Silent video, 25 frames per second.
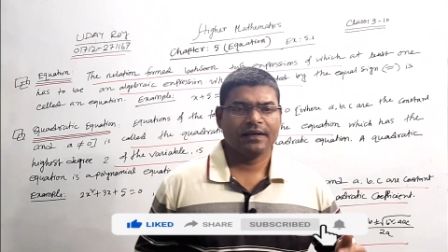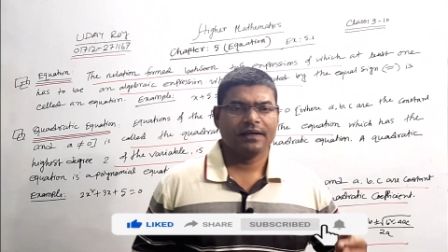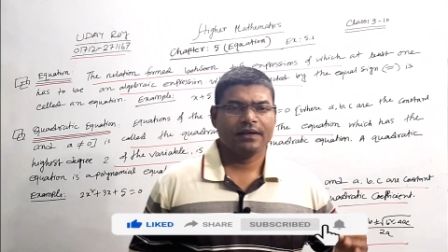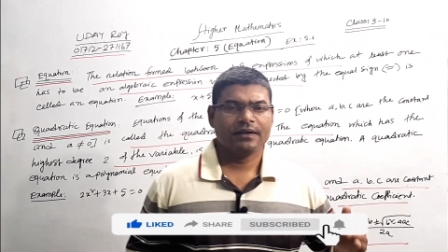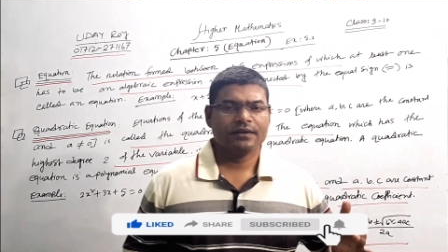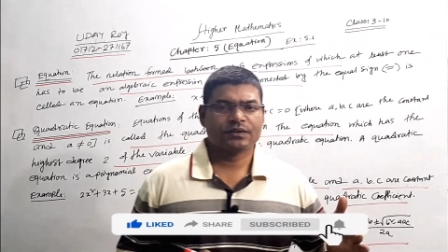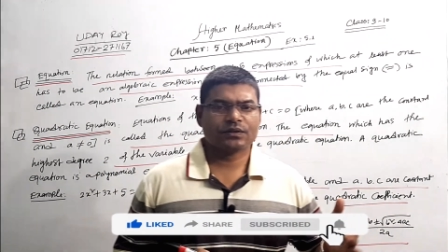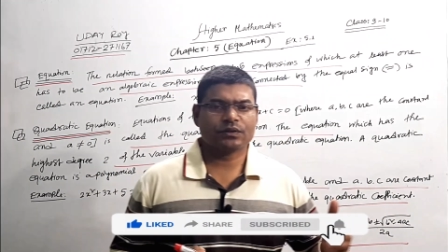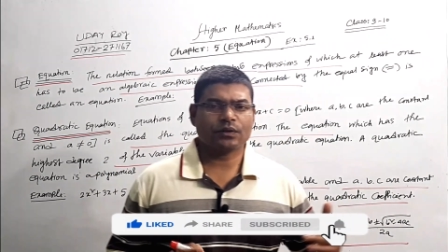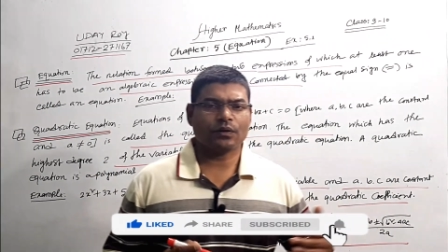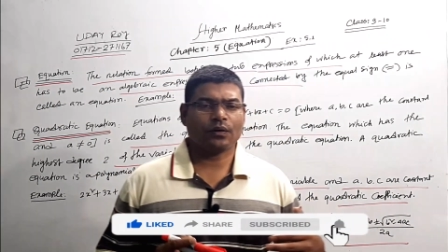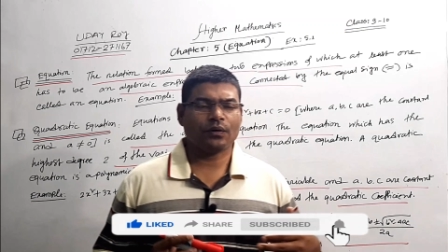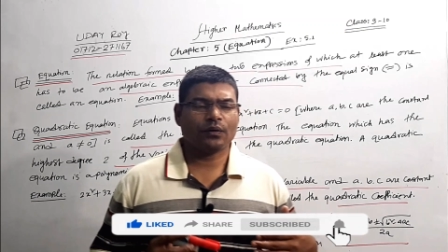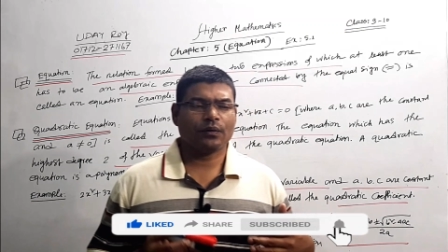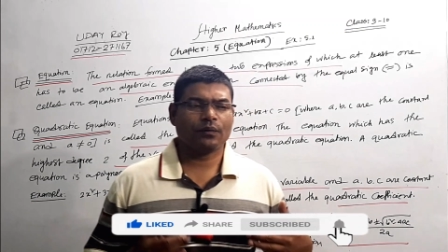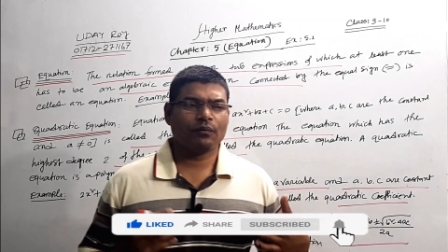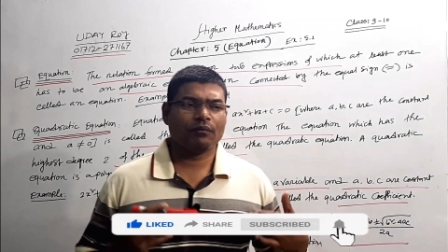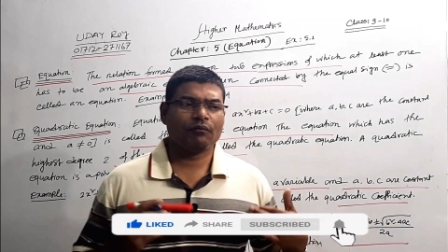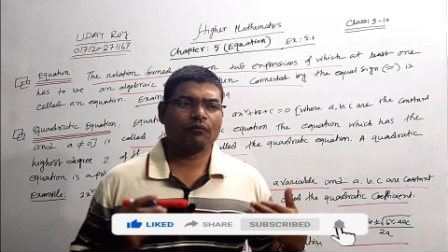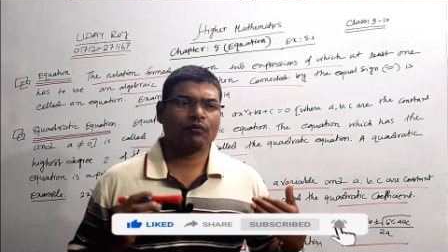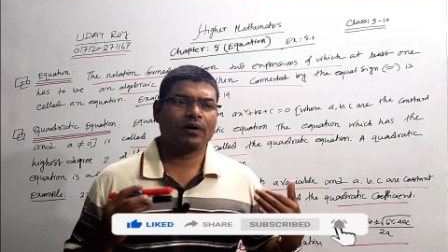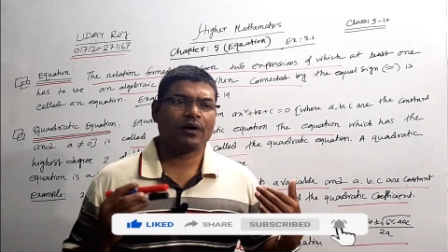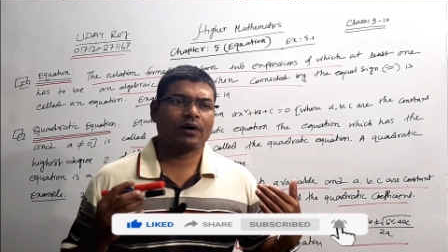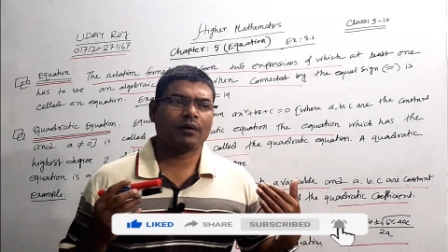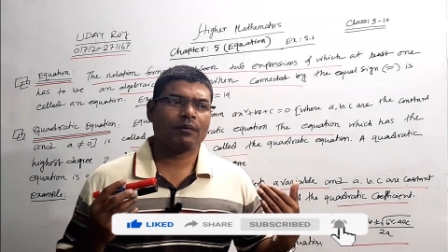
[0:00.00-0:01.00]
So
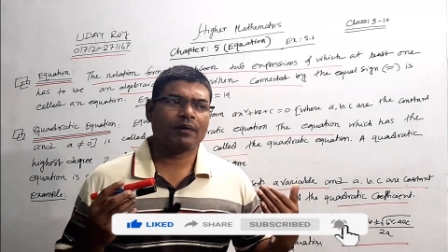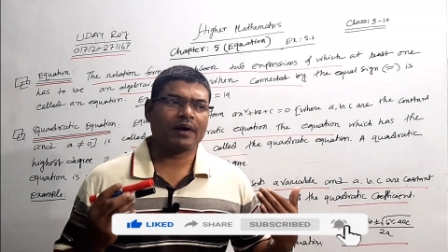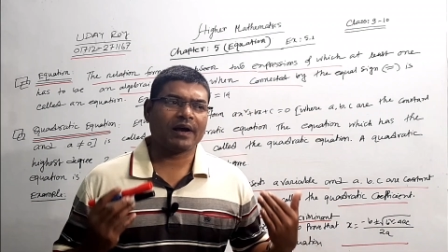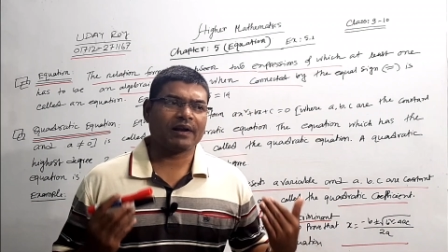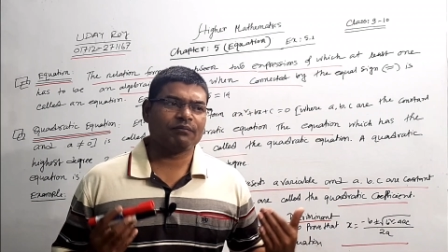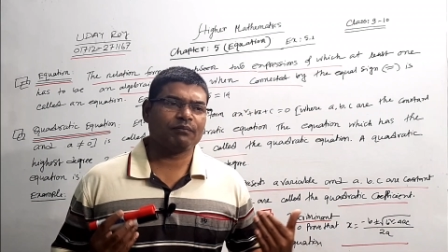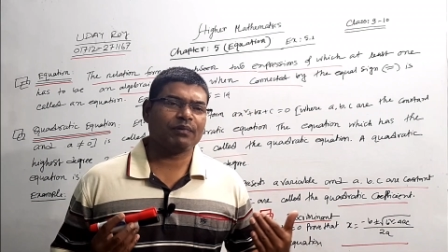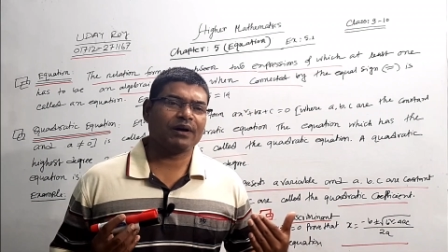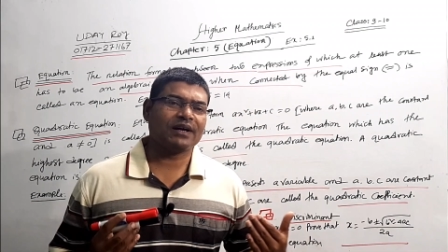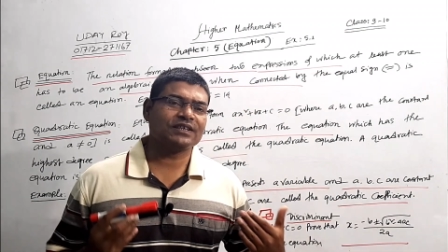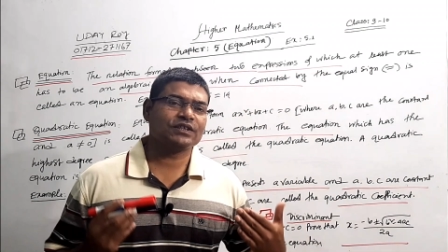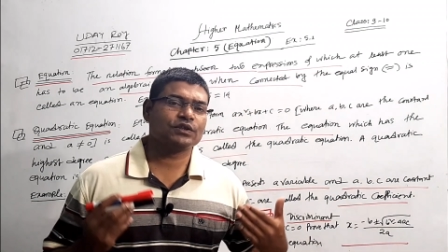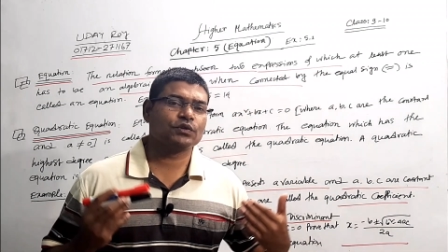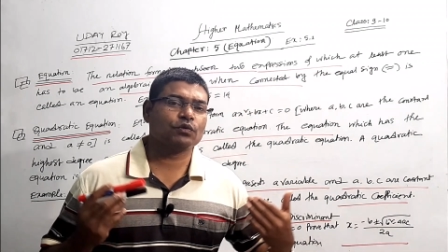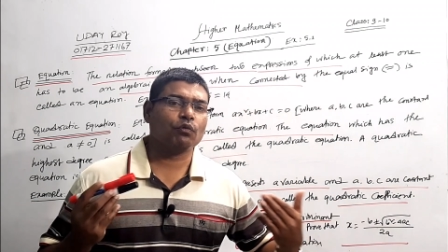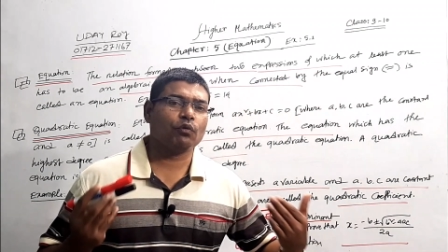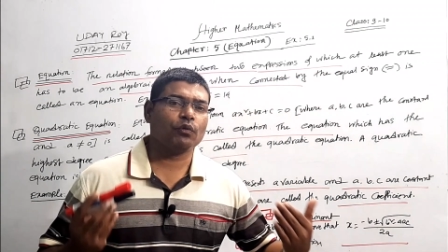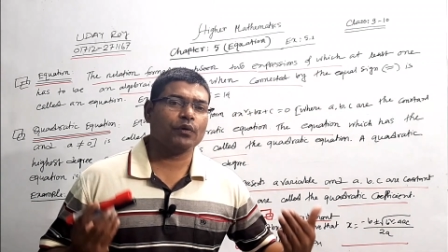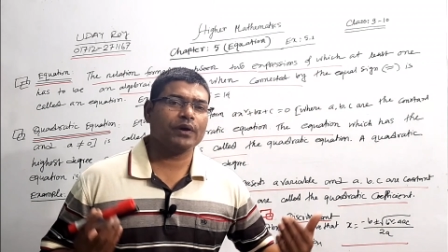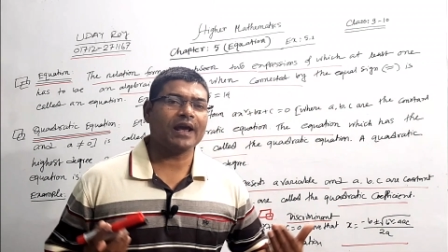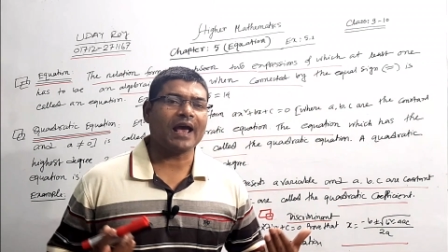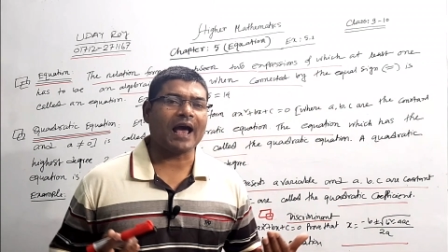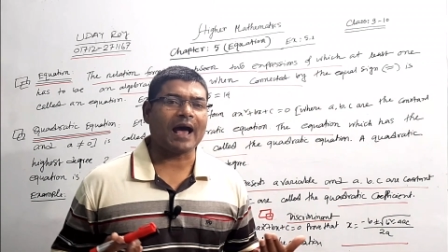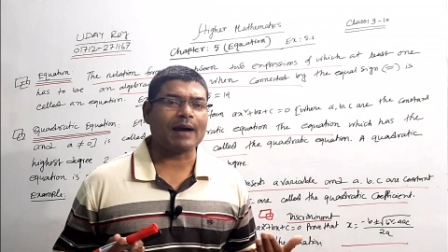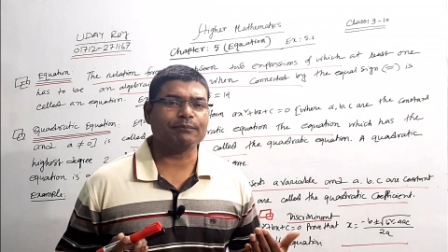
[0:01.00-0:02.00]
at first
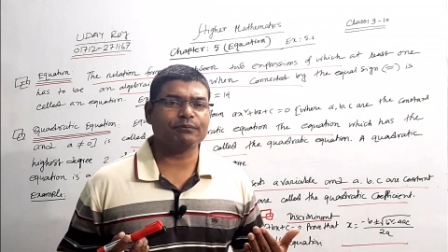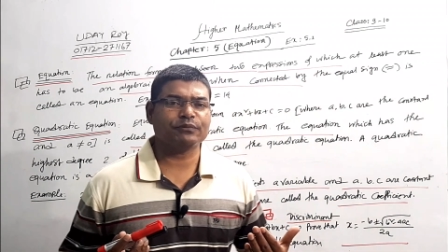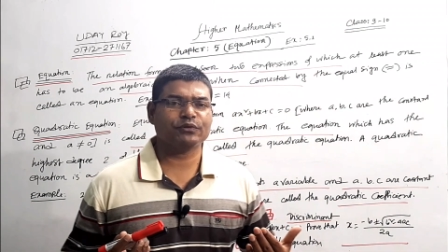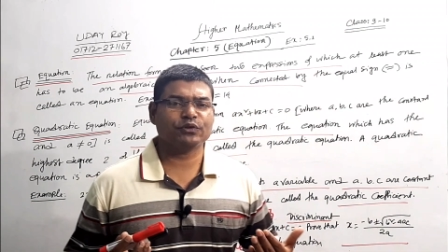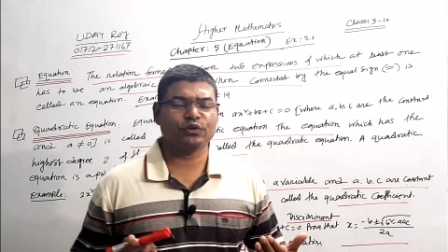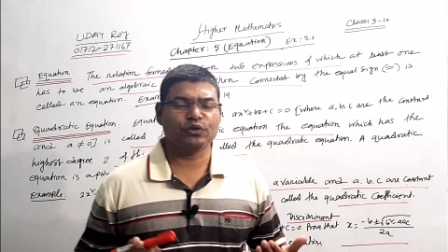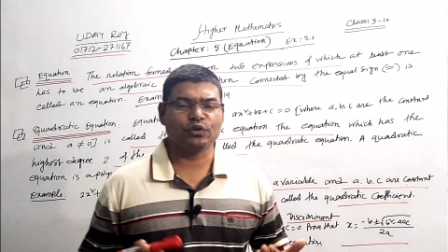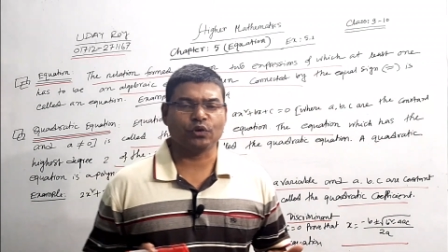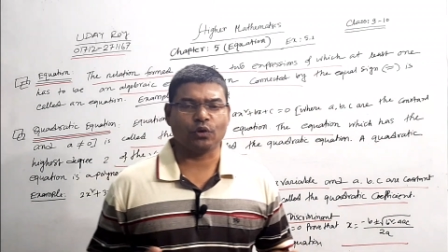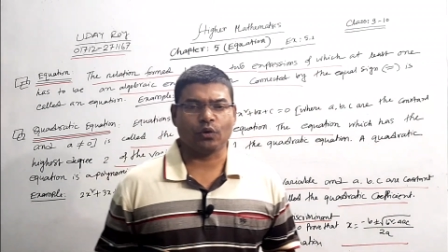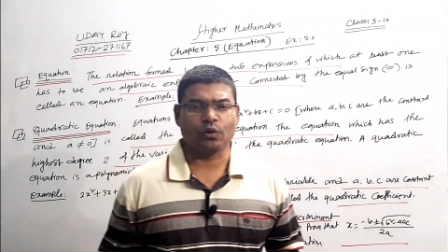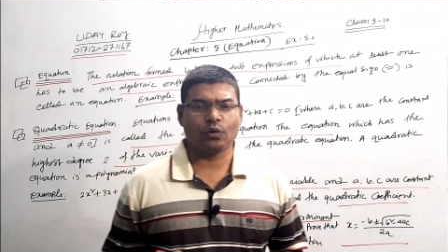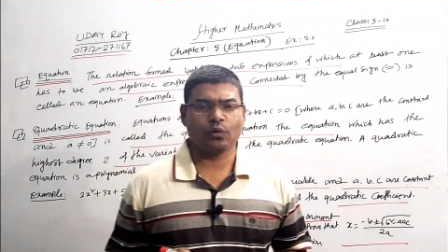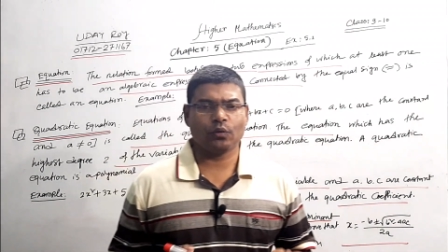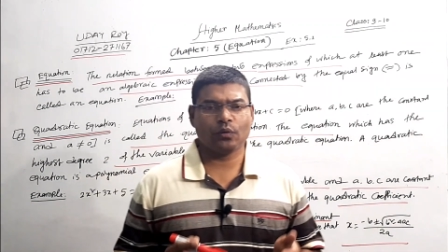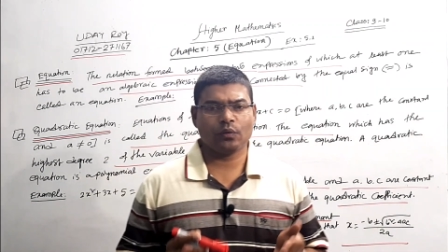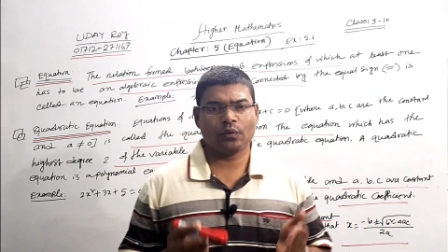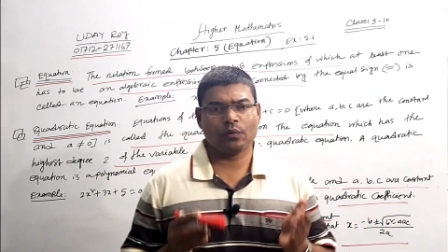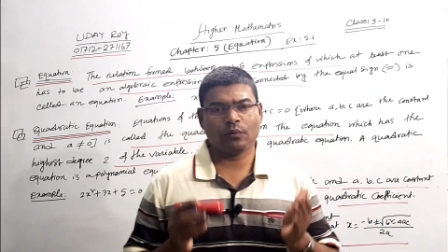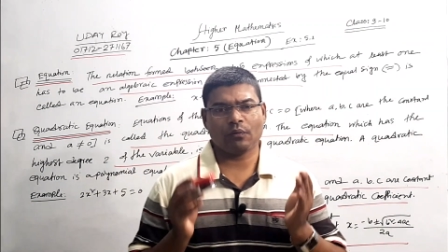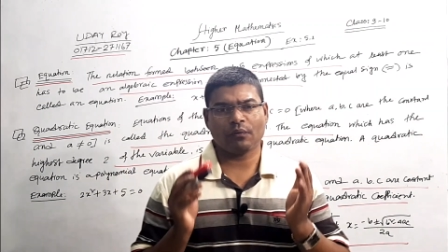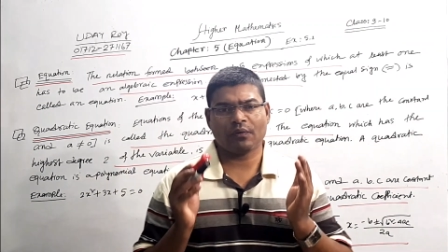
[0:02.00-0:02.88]
we have to know